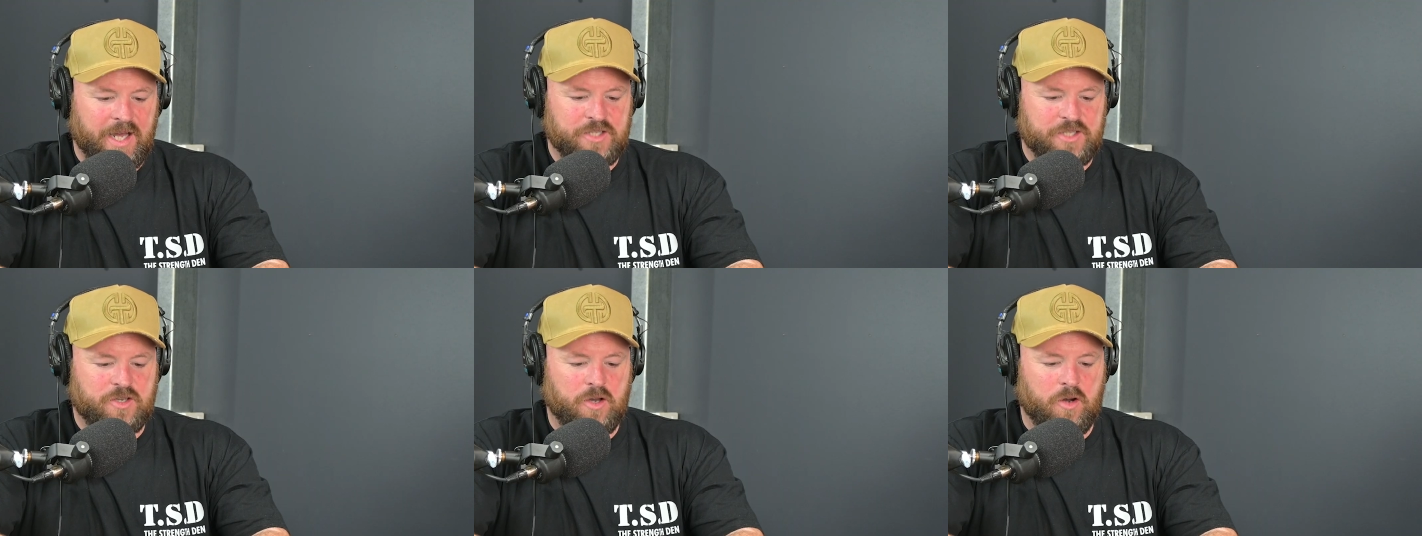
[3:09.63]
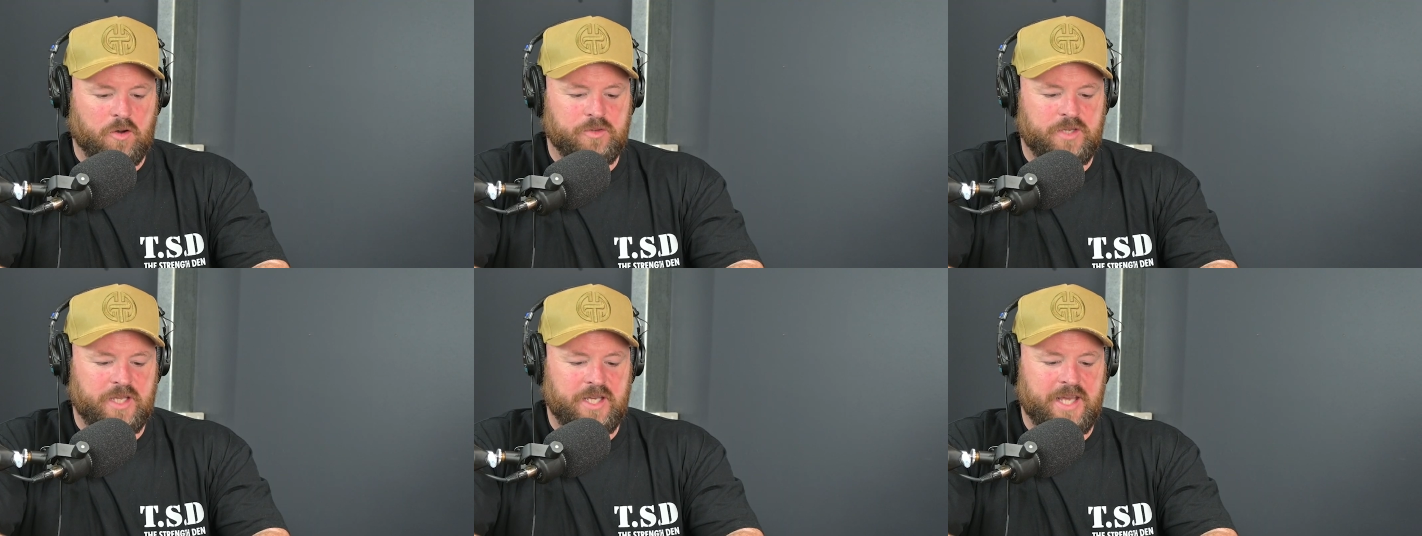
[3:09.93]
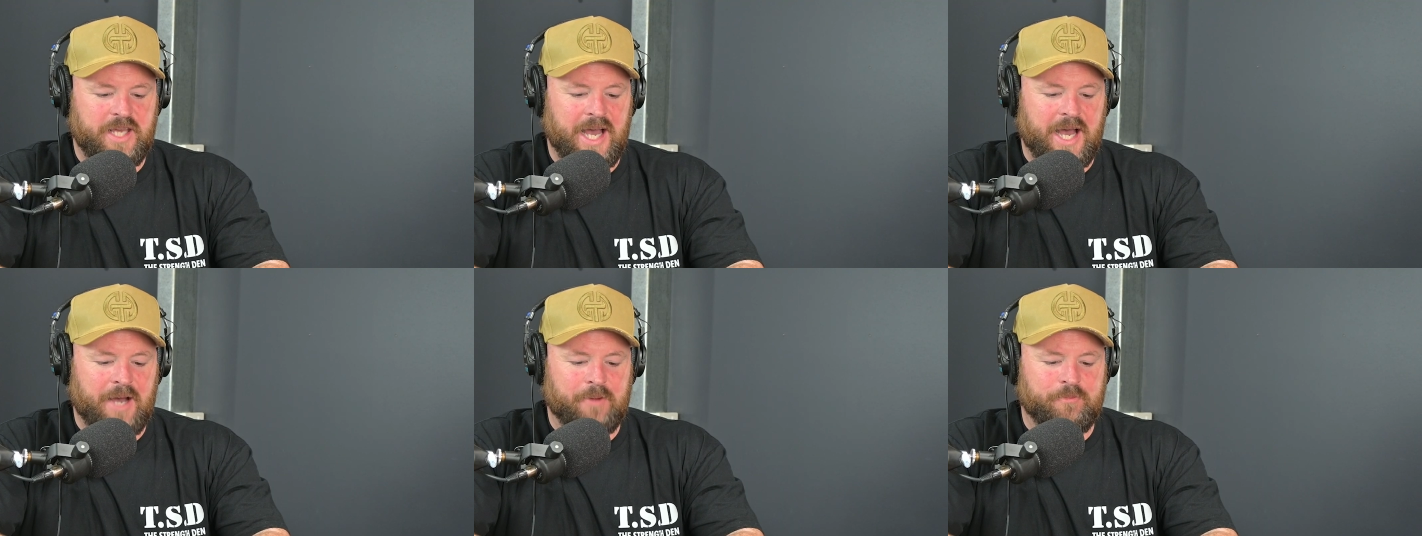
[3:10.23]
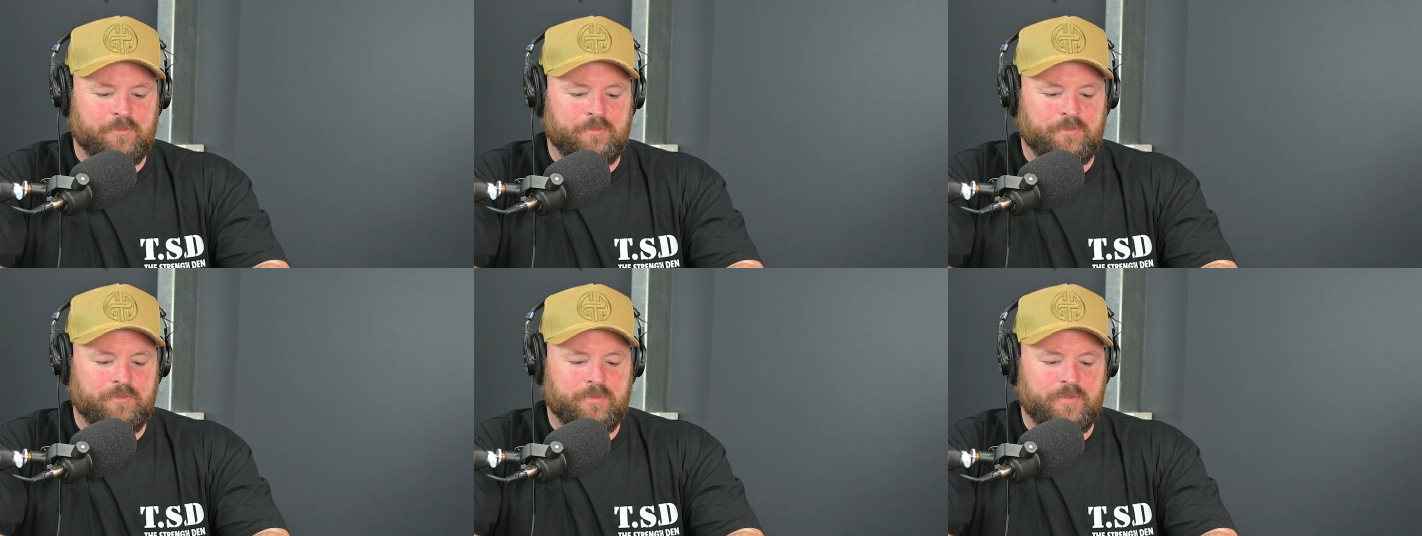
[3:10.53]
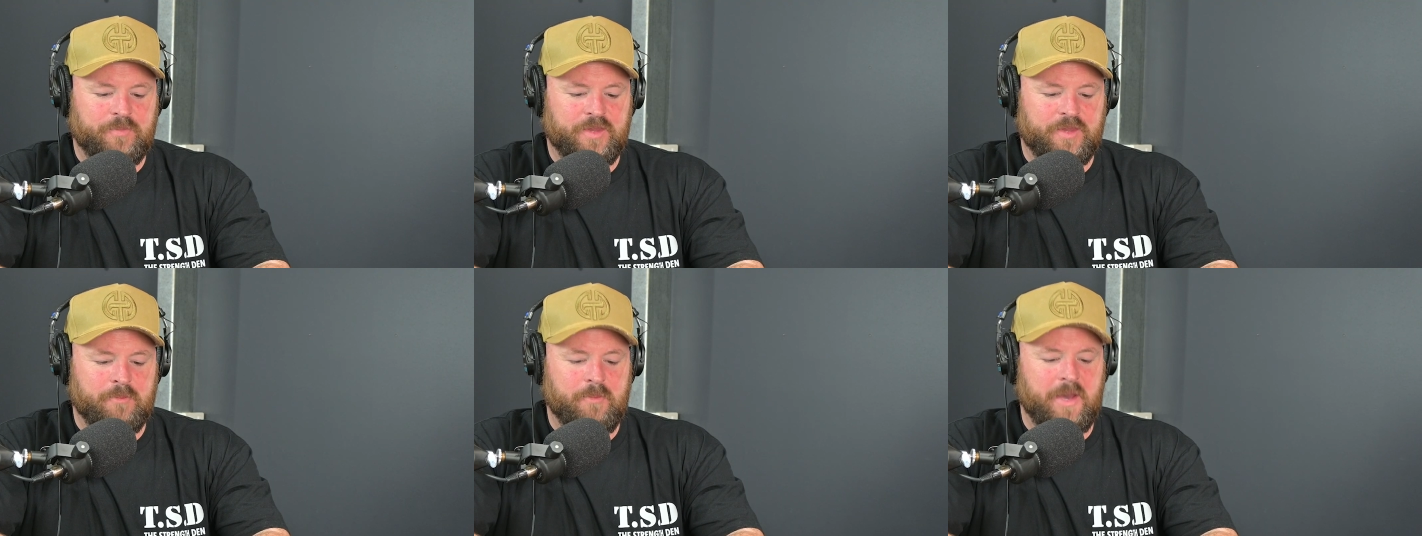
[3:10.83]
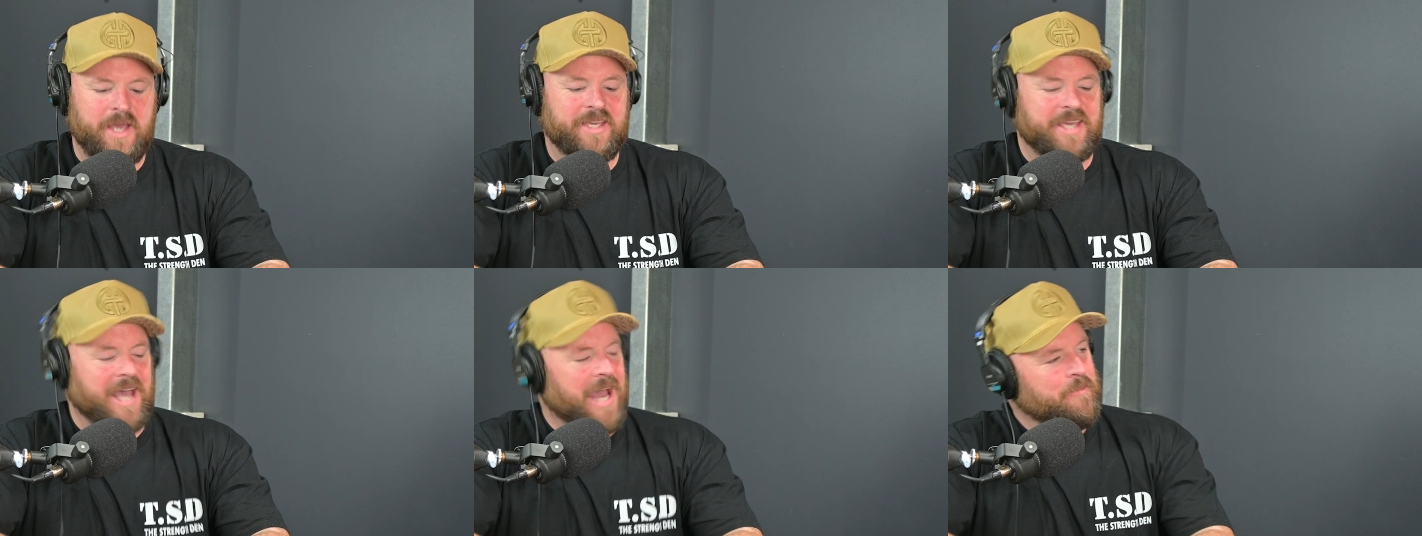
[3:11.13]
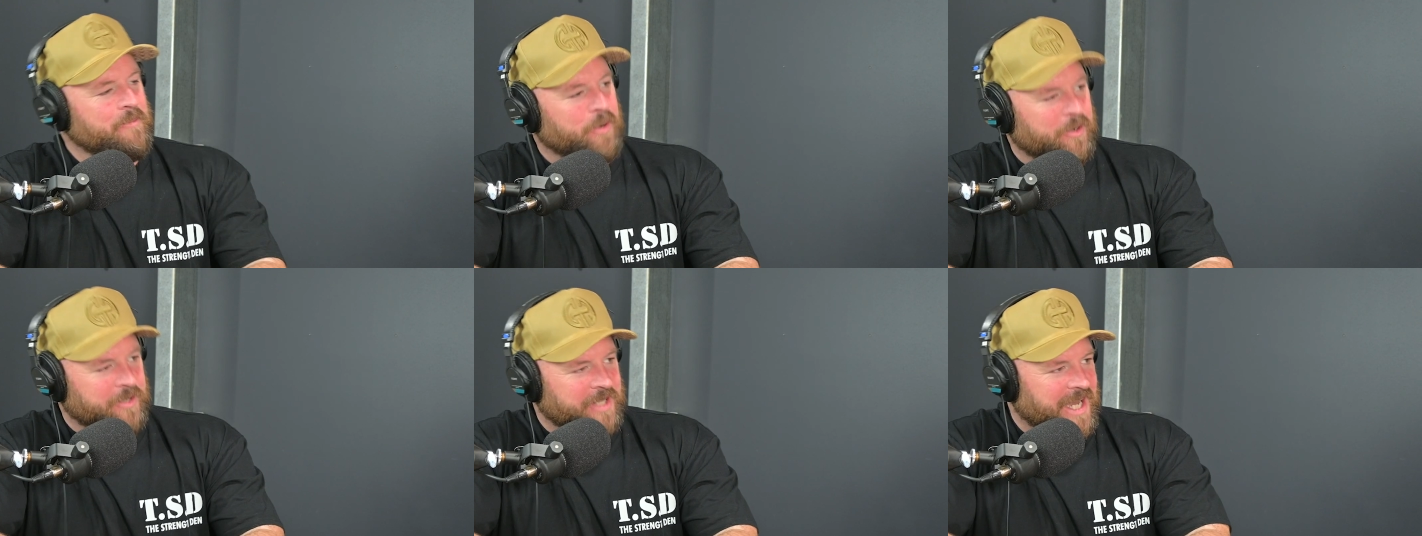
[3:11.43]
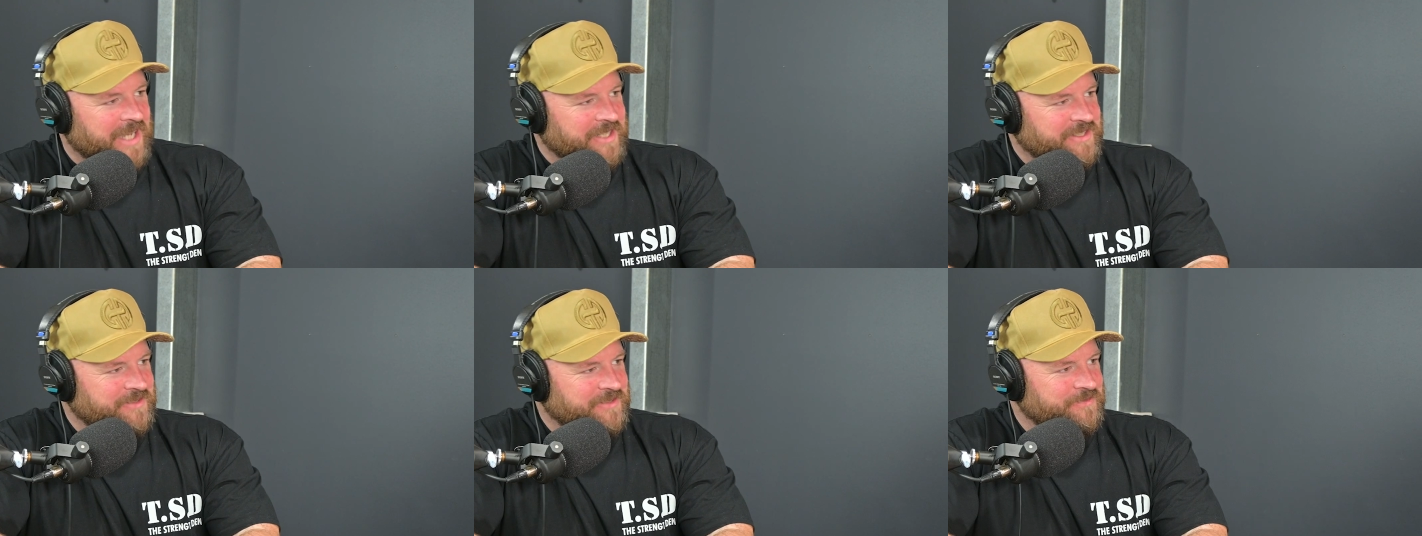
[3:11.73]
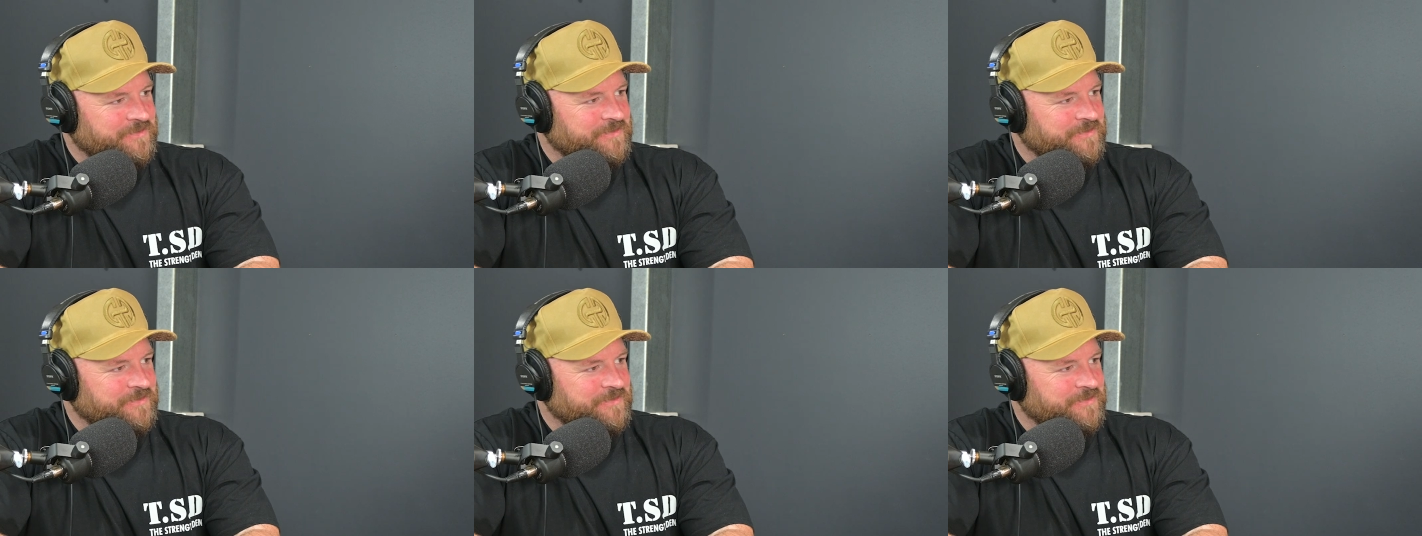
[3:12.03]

it's called the Meat Game podcast.